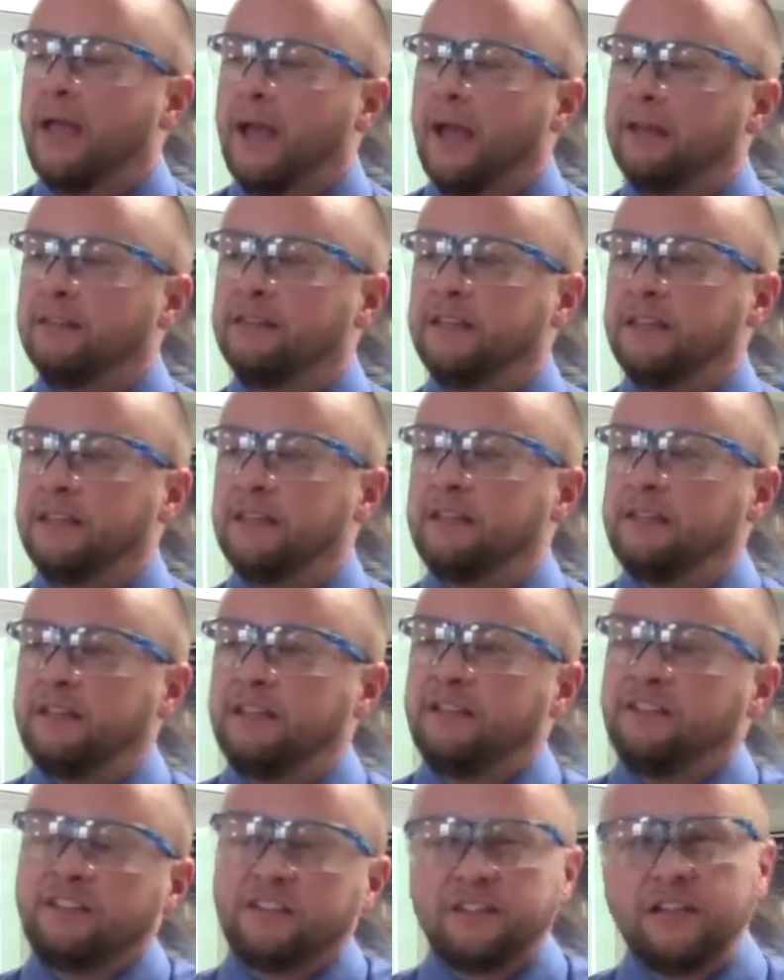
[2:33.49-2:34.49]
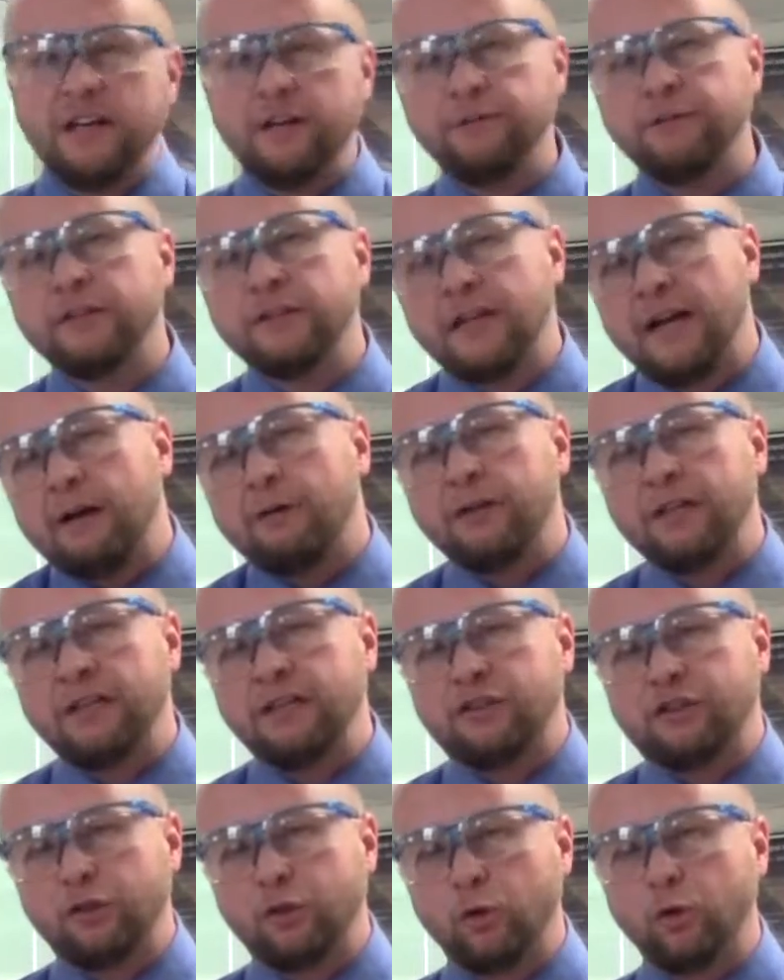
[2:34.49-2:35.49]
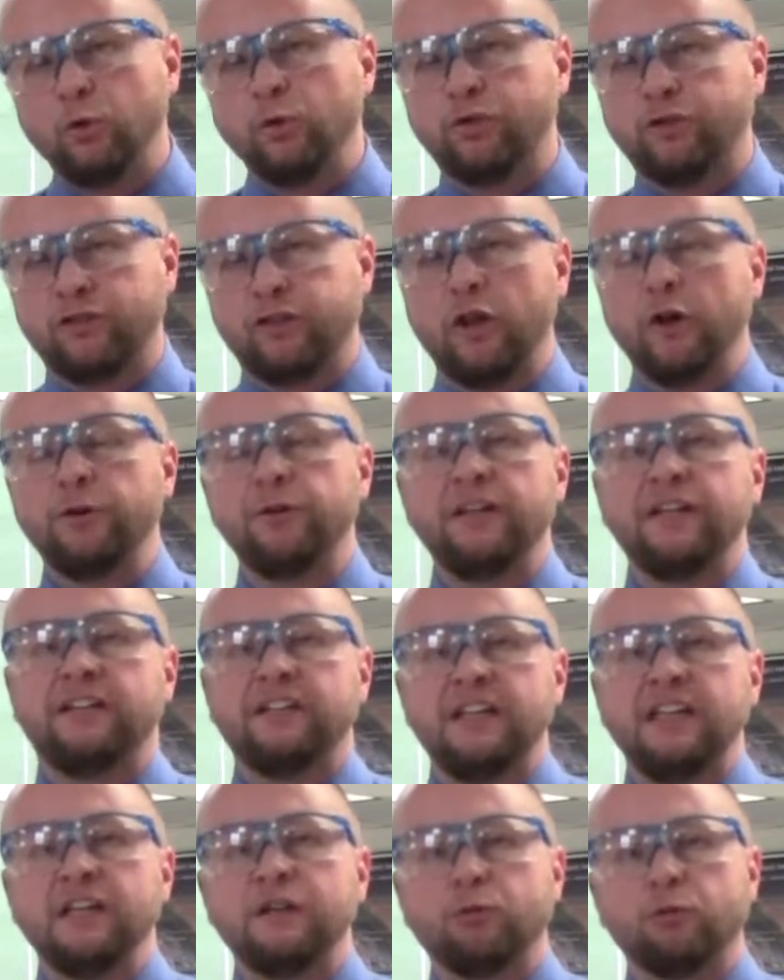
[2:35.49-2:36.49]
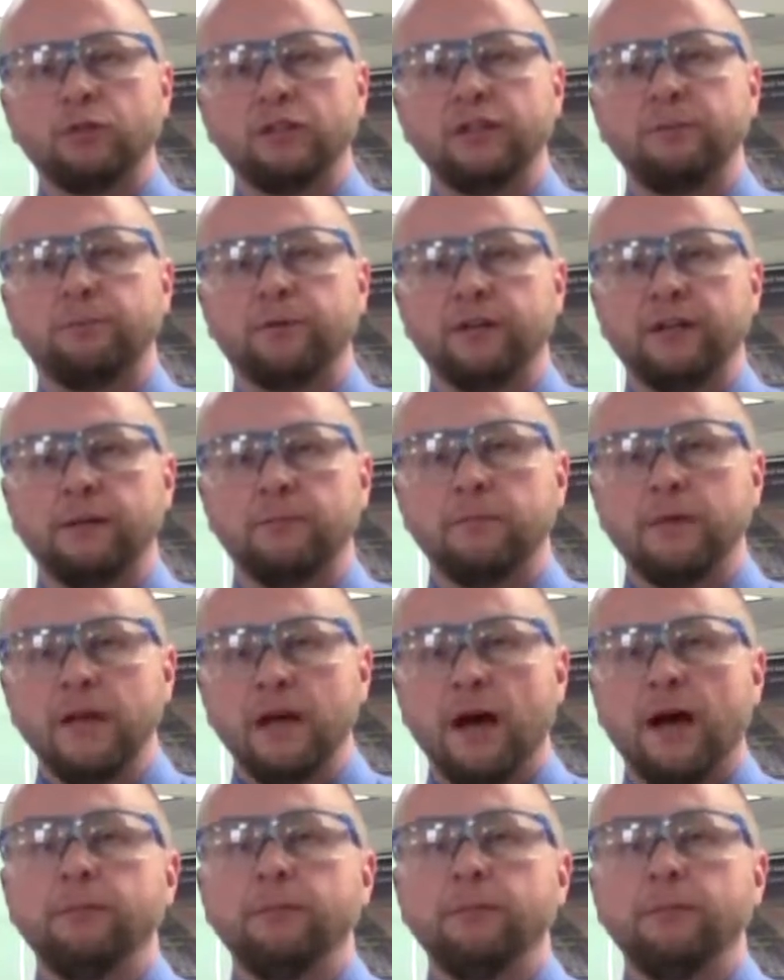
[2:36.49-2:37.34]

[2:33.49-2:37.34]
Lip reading: And then instead of allowing it to cool slowly to equilibrium,